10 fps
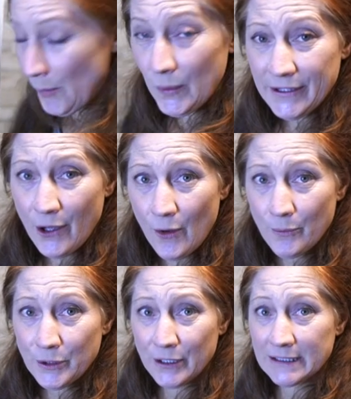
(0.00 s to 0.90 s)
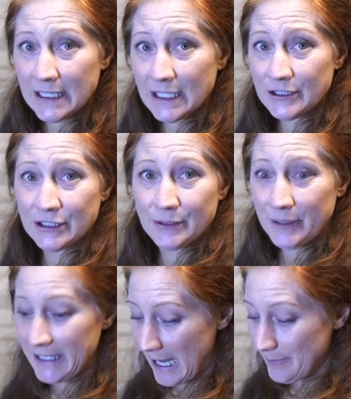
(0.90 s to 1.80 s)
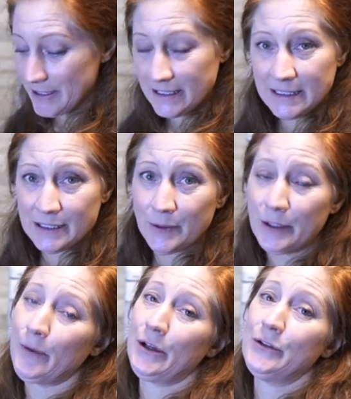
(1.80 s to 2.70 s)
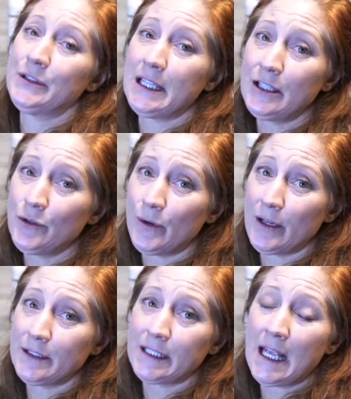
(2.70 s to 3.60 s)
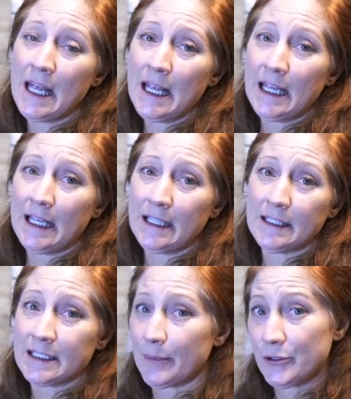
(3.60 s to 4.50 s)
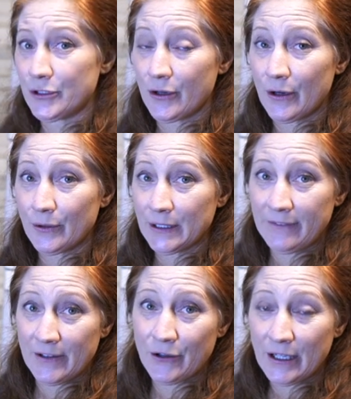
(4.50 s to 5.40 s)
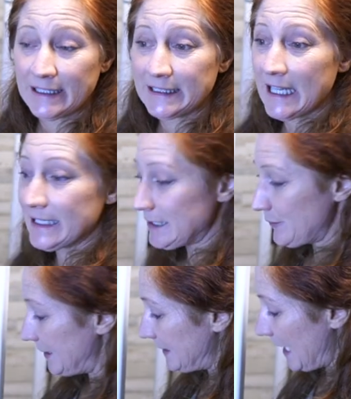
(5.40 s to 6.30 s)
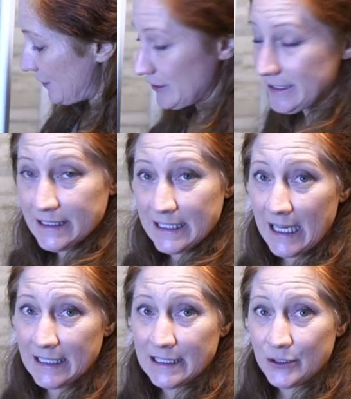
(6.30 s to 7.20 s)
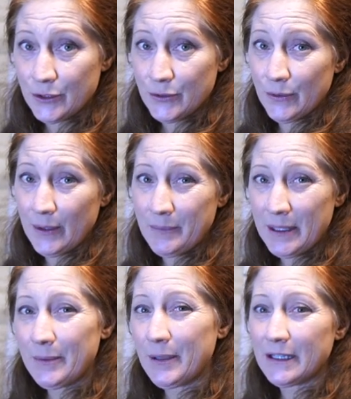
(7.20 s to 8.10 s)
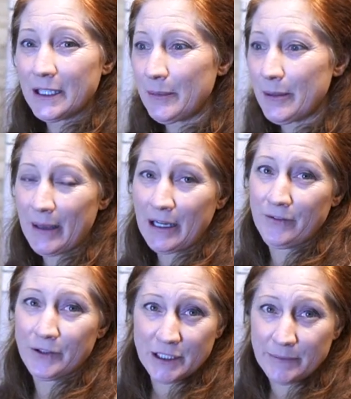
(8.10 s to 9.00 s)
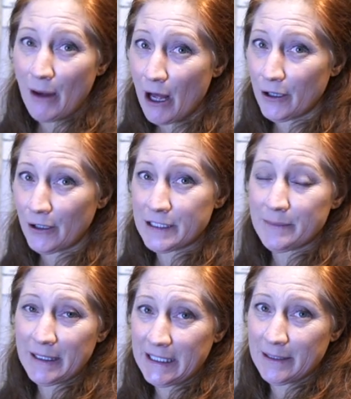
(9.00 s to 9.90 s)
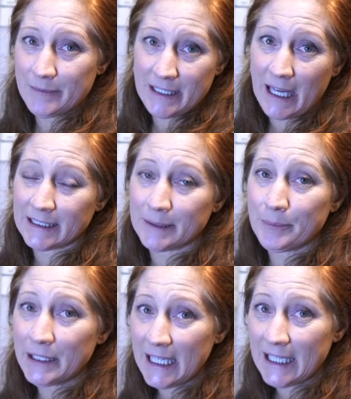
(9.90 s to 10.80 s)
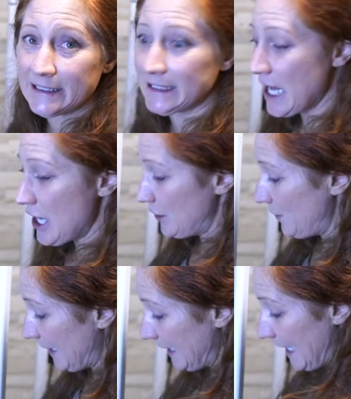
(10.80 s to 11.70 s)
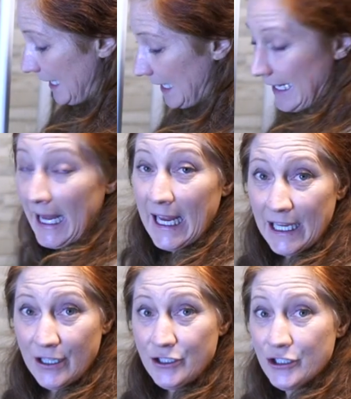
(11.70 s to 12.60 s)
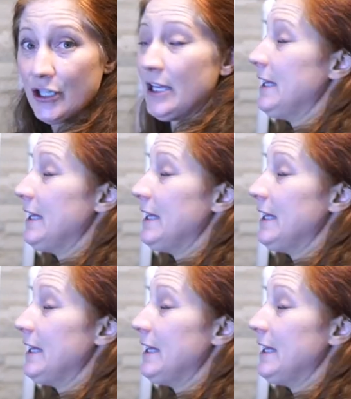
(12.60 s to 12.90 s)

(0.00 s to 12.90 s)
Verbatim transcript: with the home unit, just to recap, this is the one you wanna use indoors in the summer grow leafy greens. This one is actually designed to be a little bit better for smaller to medium sized plants. You can get a cage